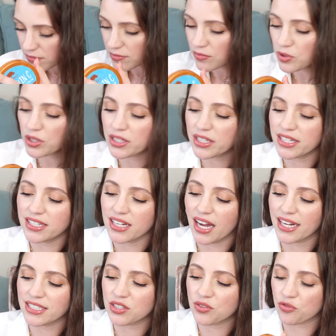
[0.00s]
really
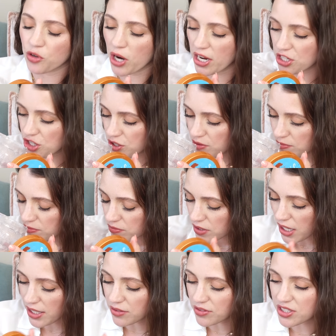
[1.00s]
nice, fresh,
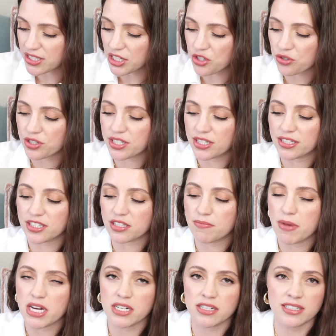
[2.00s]
kind of citrusy
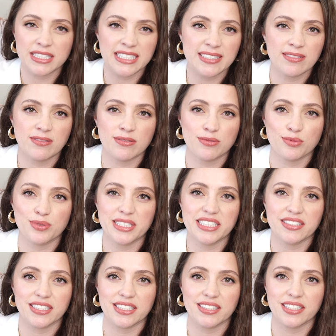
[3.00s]
smell. I
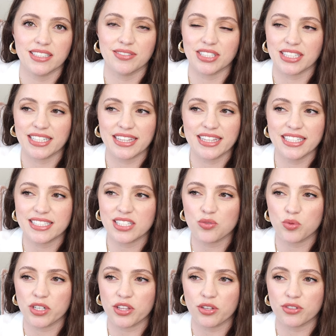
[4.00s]
really love it. Like, this is
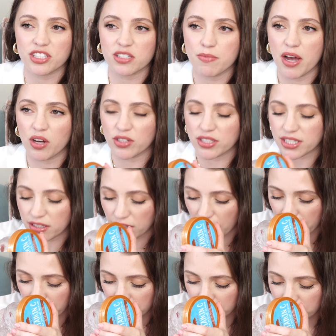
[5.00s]
one of those smells that
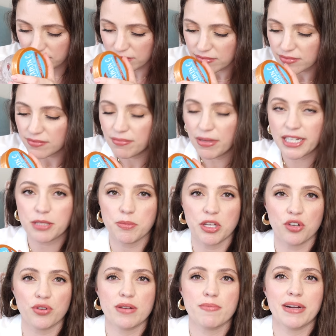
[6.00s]
like makes me
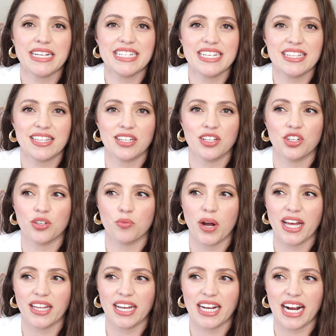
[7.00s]
grit my teeth in a good
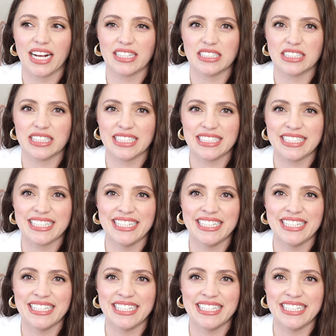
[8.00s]
way. Like, I like